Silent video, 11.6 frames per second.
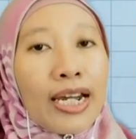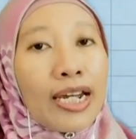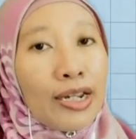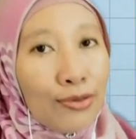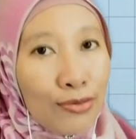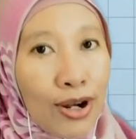
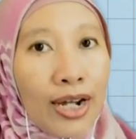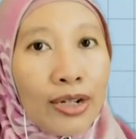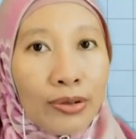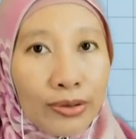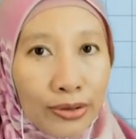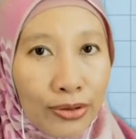and y
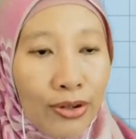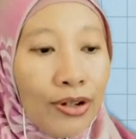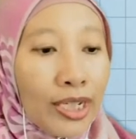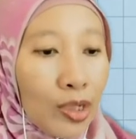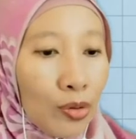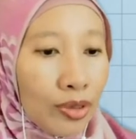also
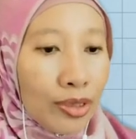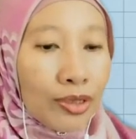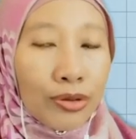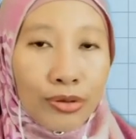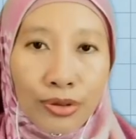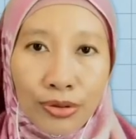equals
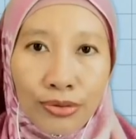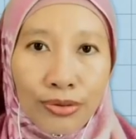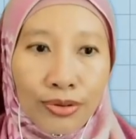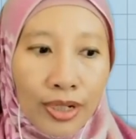to 2.